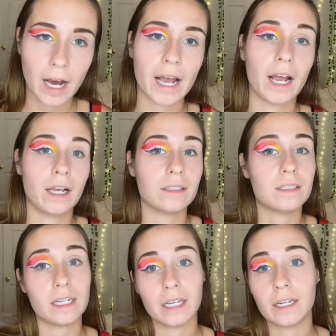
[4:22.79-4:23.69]
I
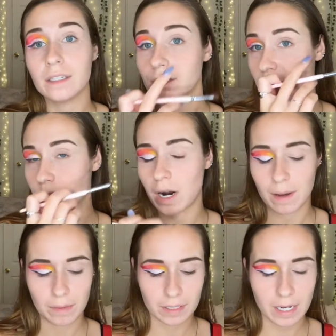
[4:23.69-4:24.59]
did just
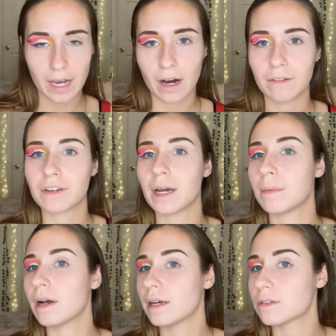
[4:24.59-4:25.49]
prime this eye off
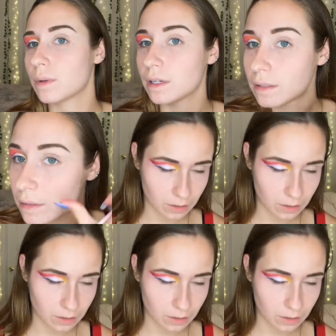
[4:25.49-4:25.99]
camera as well.